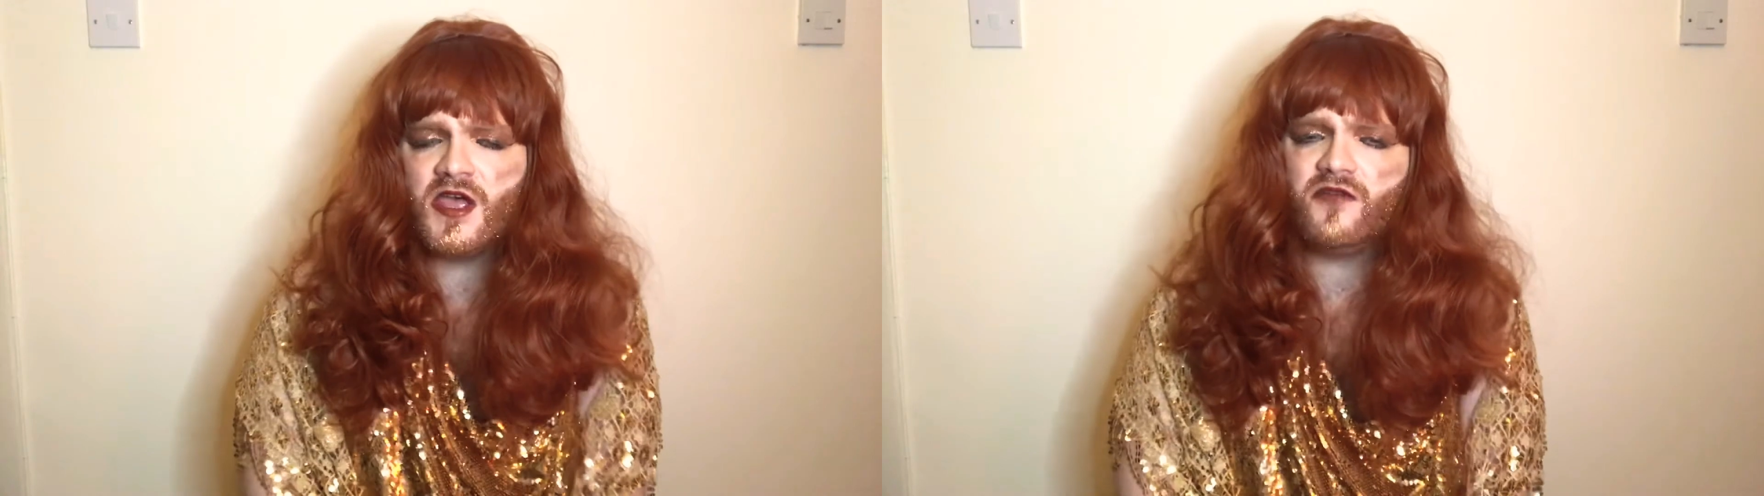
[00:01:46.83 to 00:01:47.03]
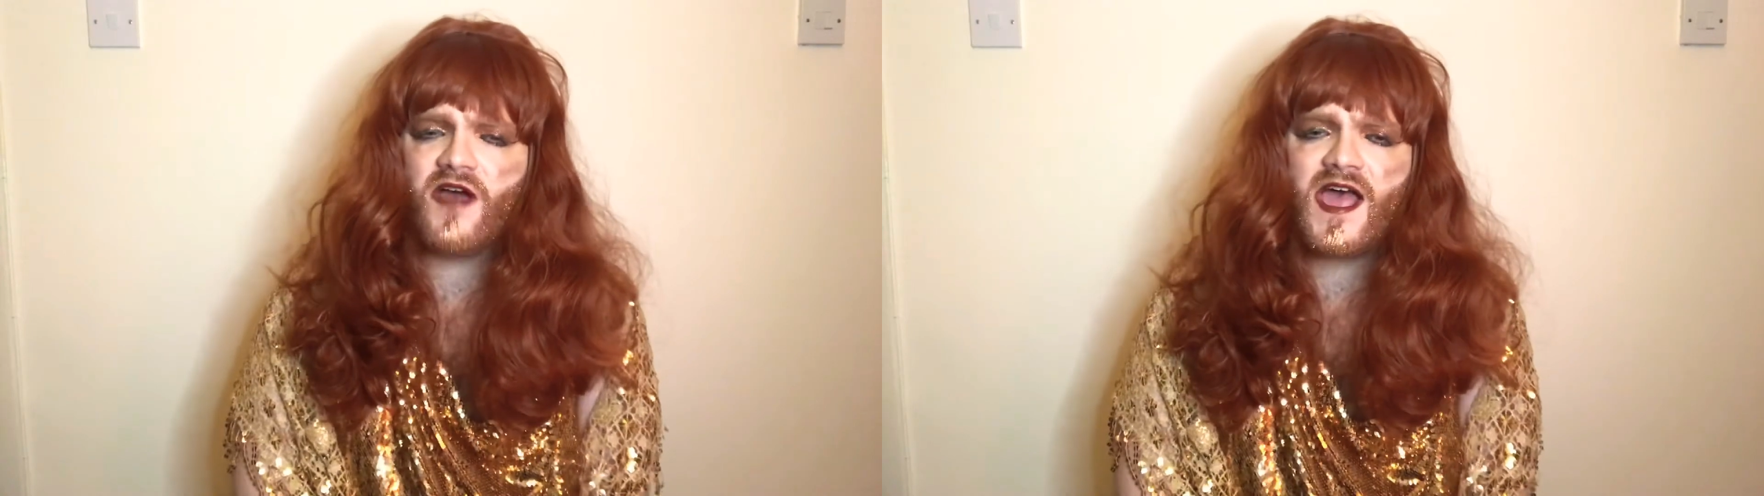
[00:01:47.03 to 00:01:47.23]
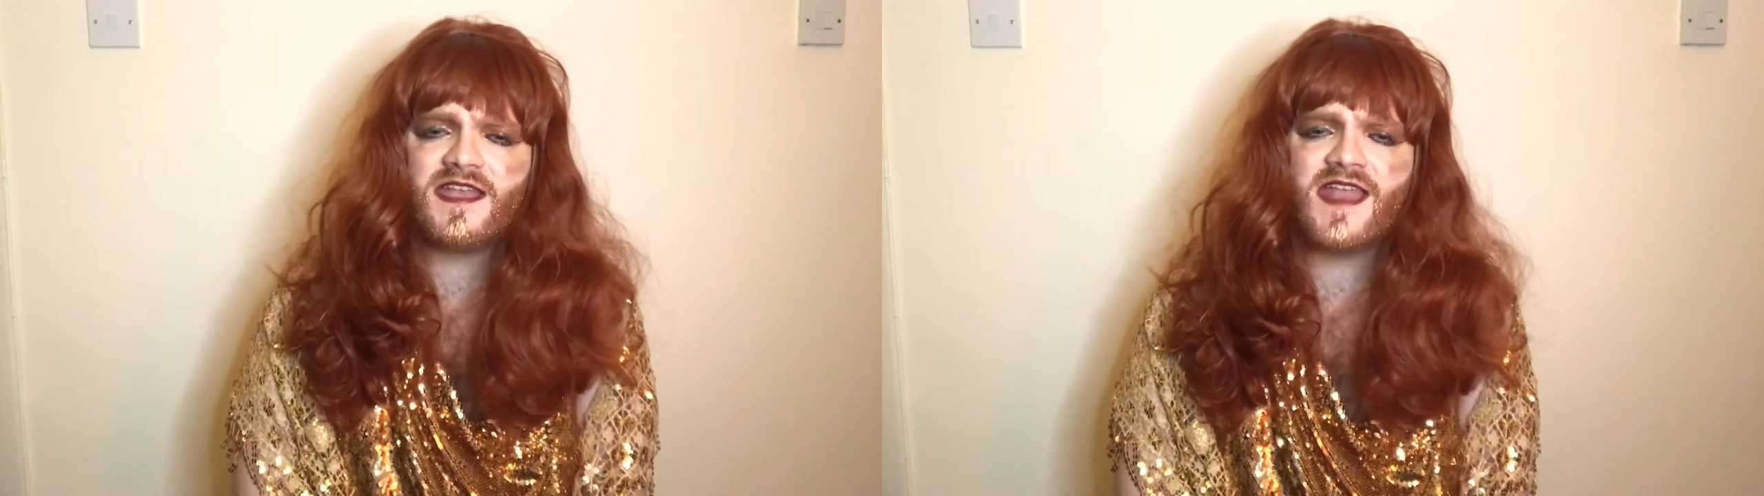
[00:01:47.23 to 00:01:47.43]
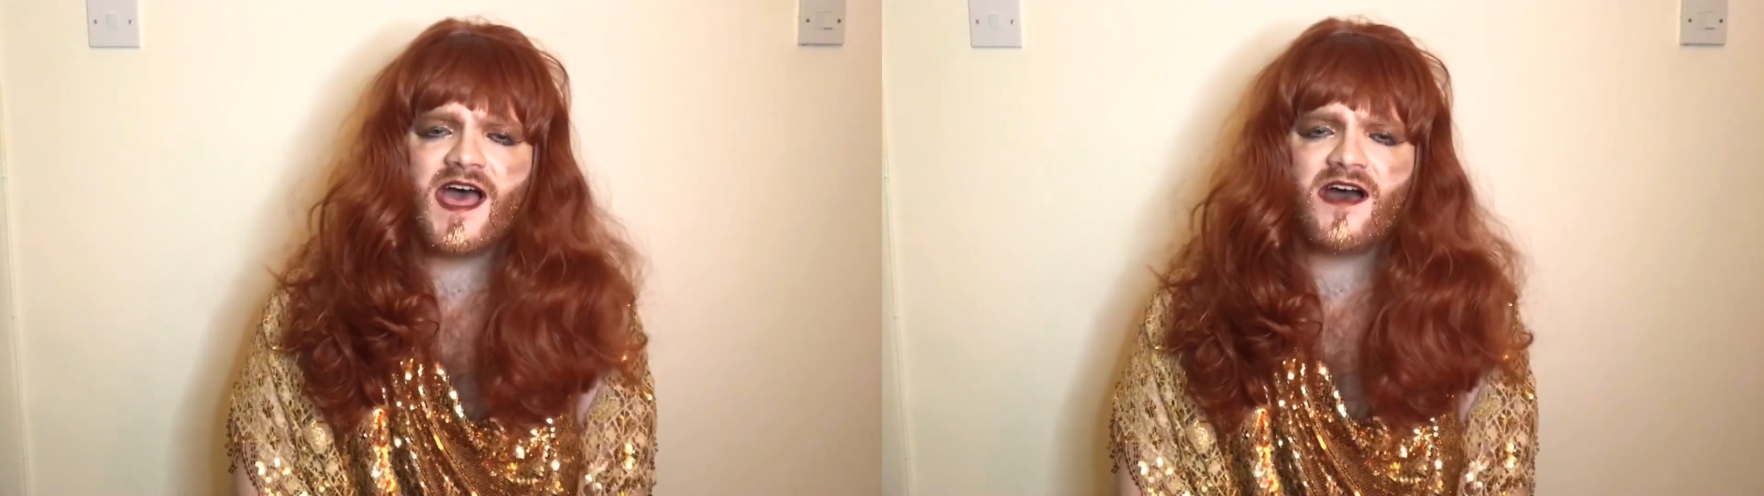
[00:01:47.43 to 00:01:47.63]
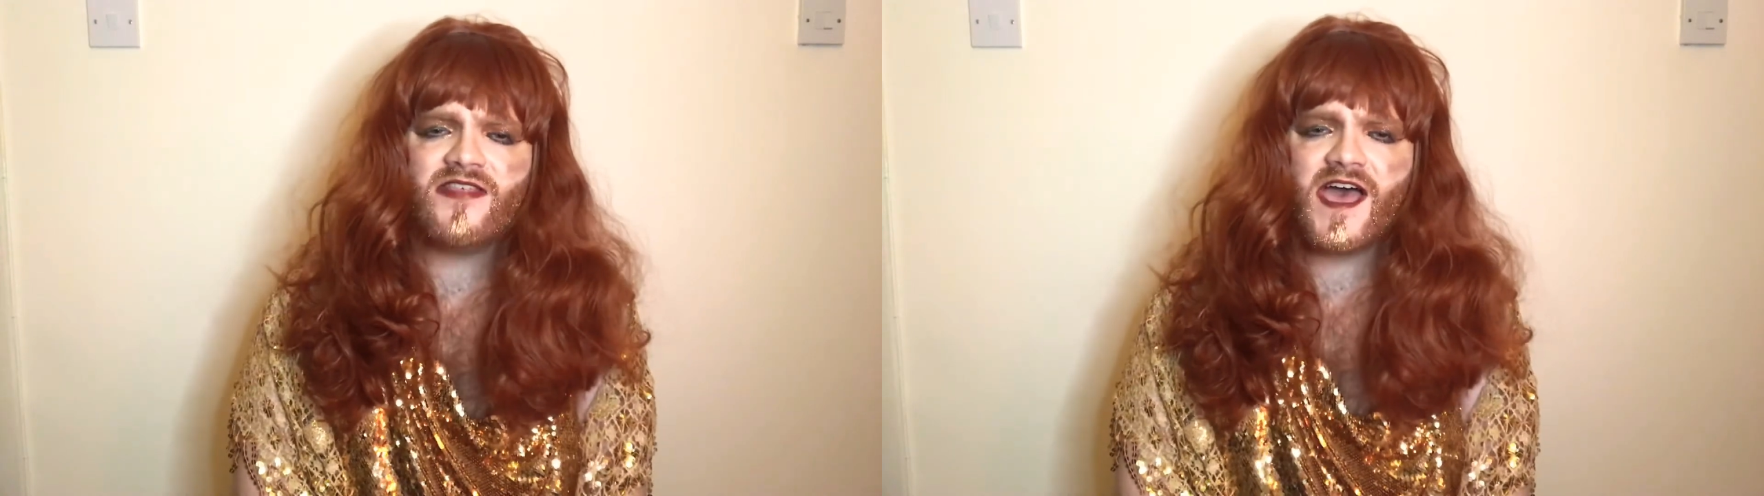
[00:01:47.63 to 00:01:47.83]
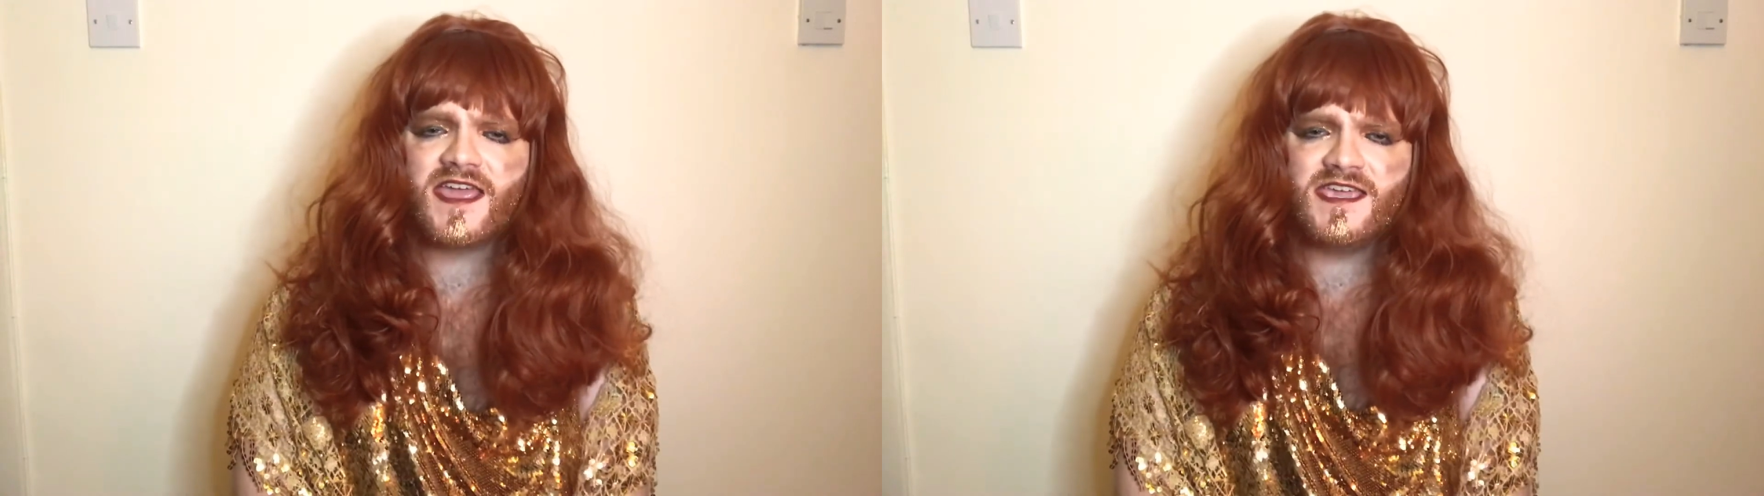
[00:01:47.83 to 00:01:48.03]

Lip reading: Right now that